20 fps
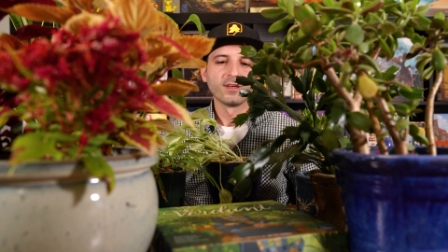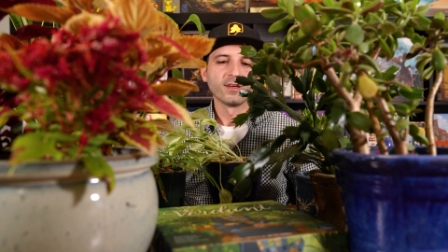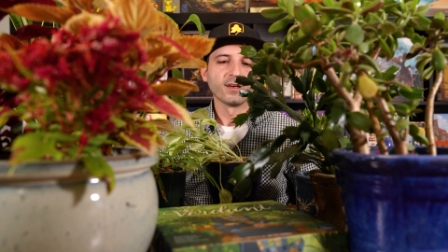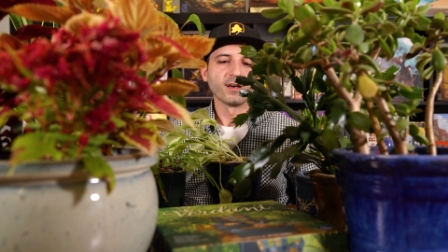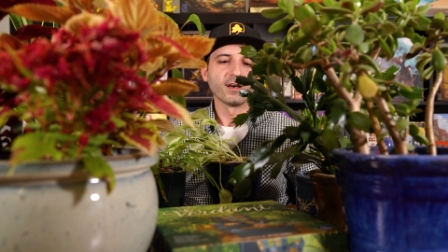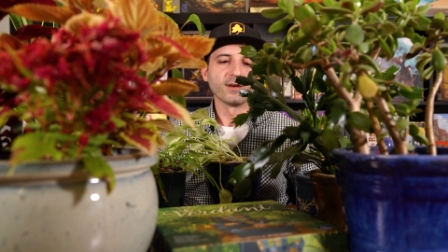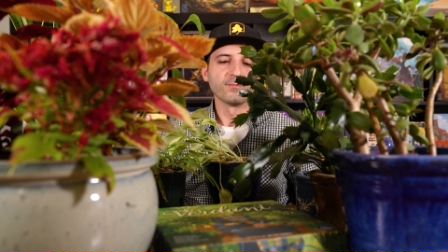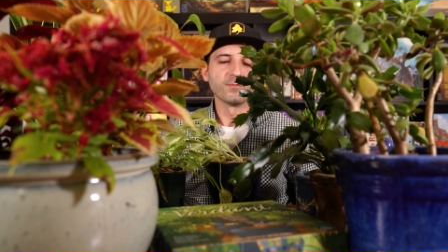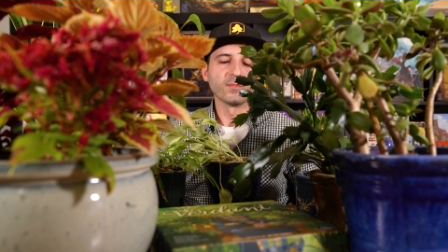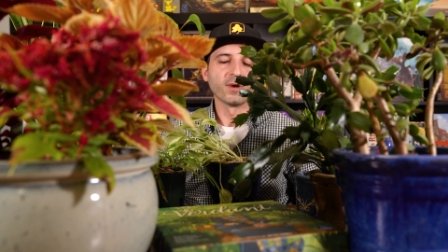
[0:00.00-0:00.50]

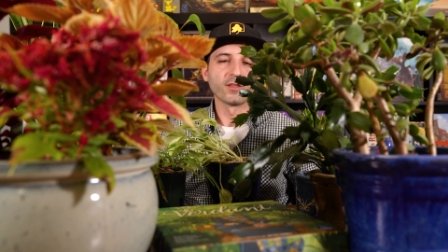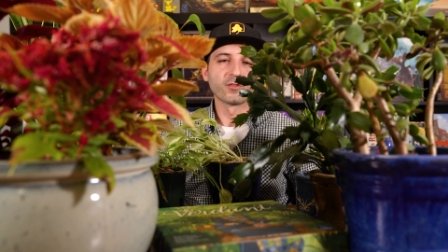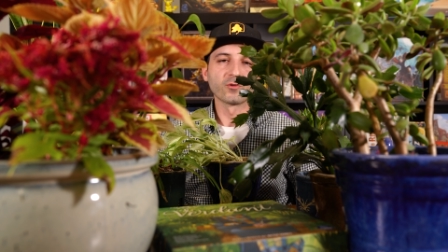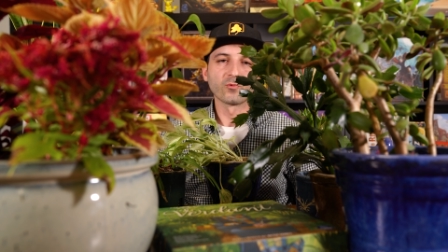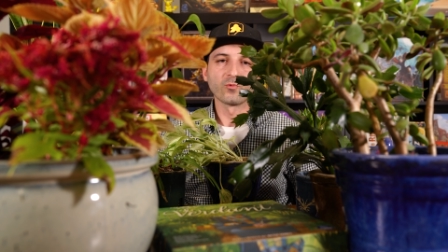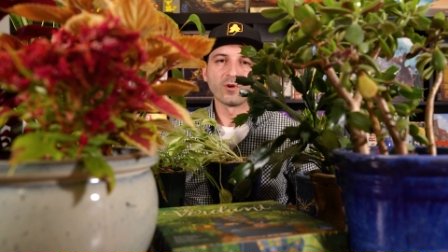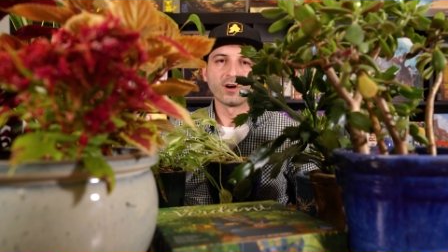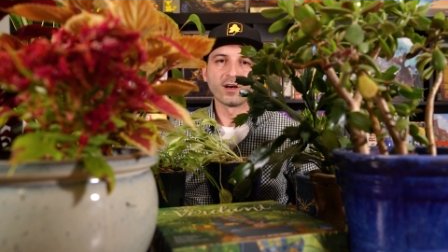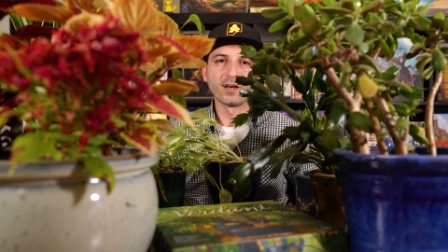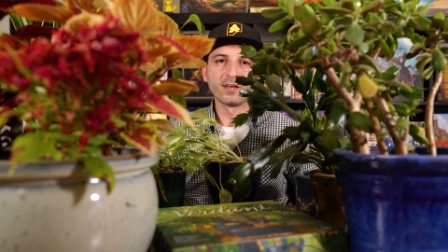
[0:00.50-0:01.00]

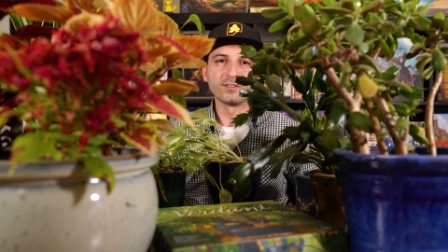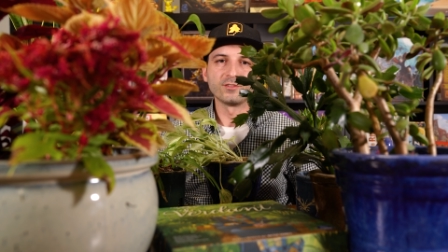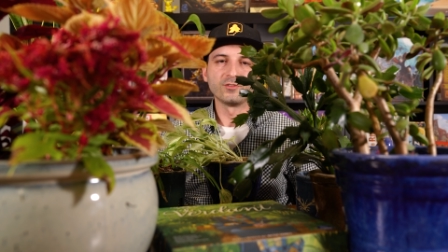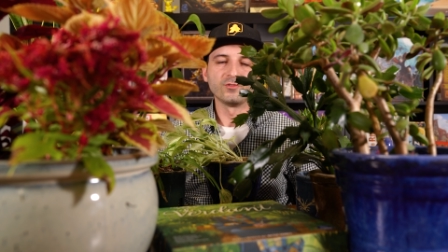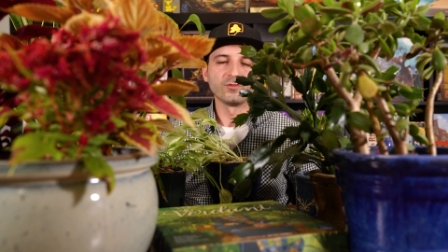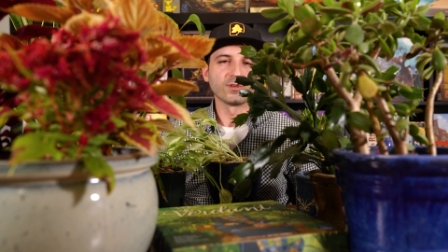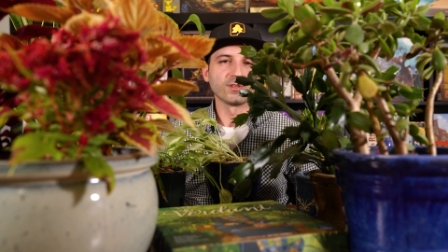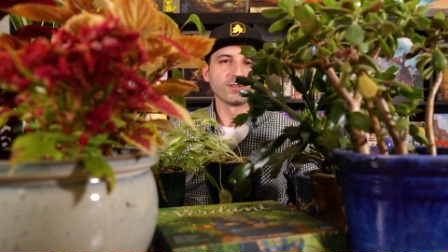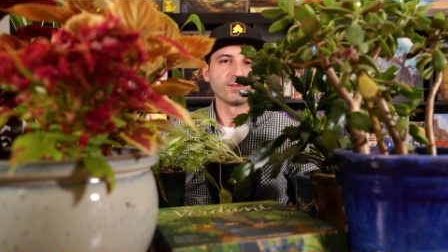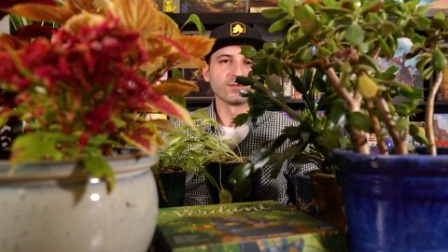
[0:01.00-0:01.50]
Otherwise,
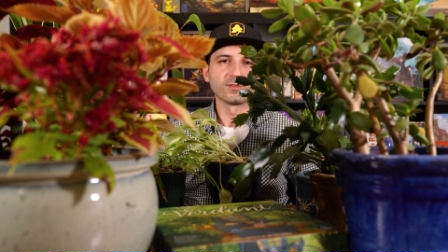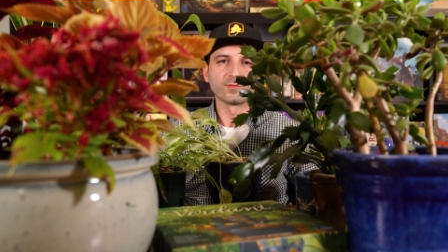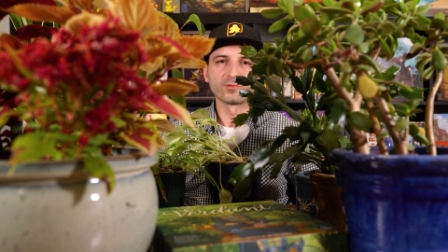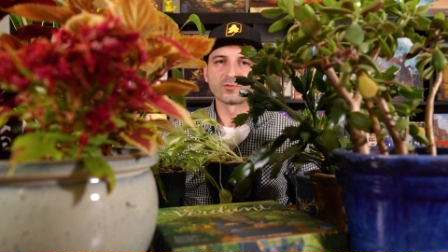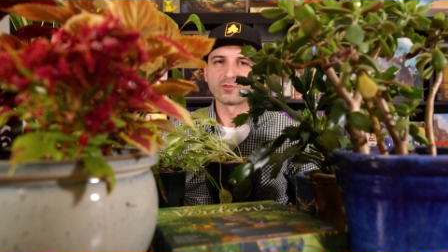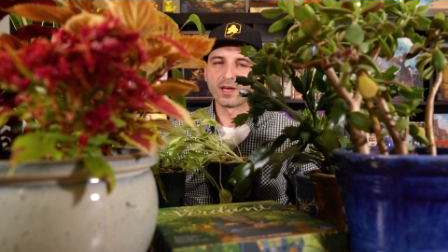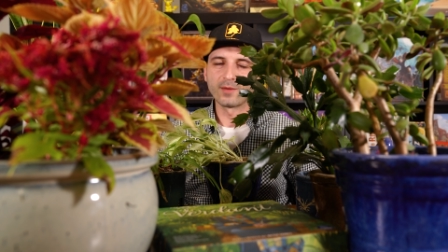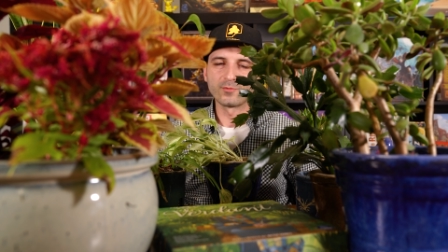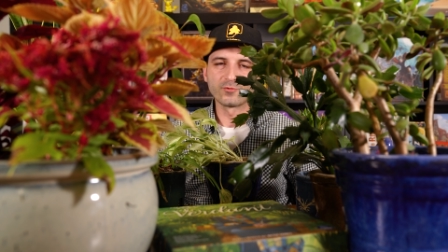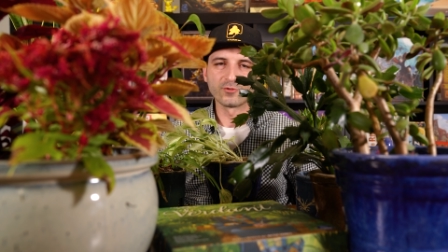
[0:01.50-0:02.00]
you can
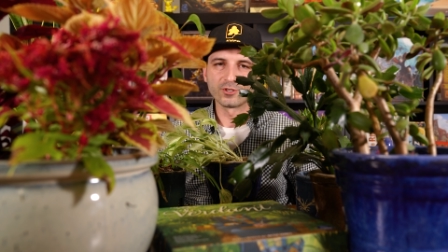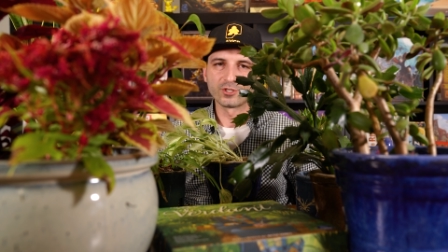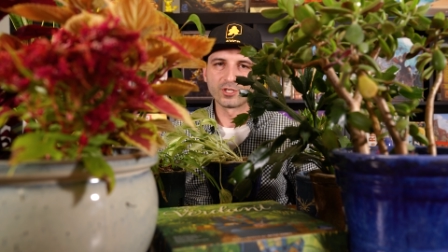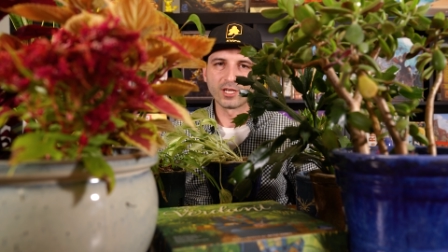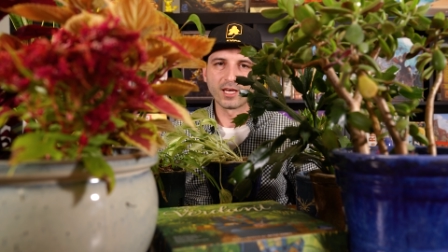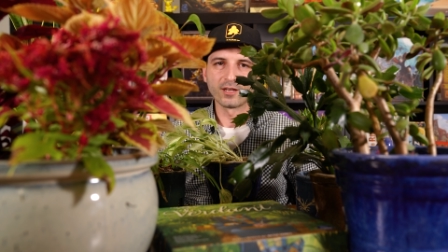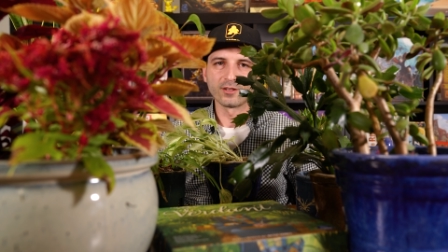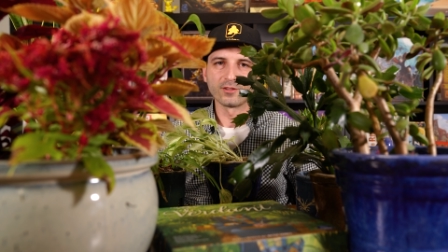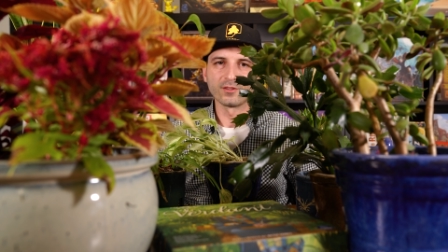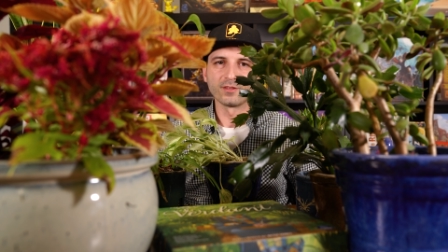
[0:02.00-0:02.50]
subscribe to our
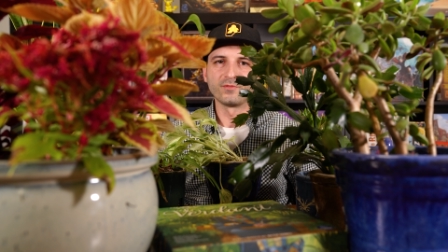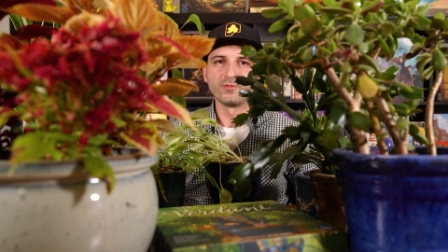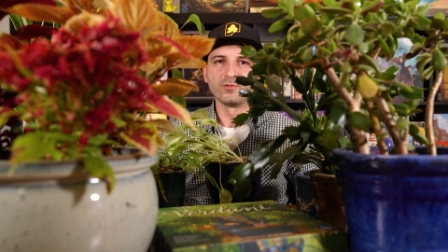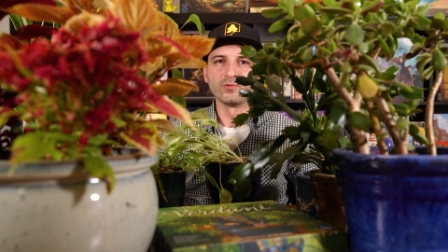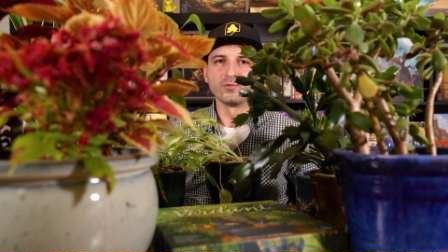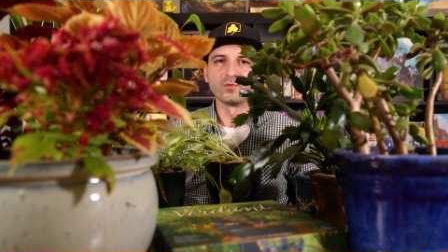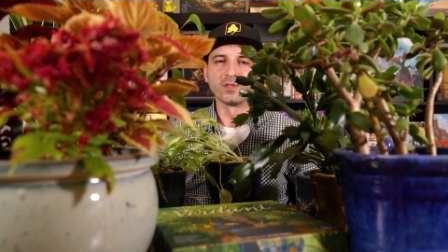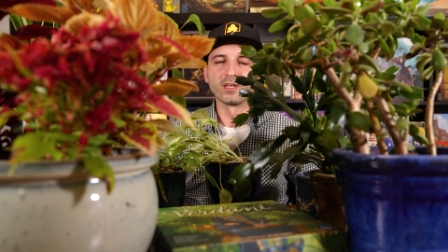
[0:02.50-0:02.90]
channel if you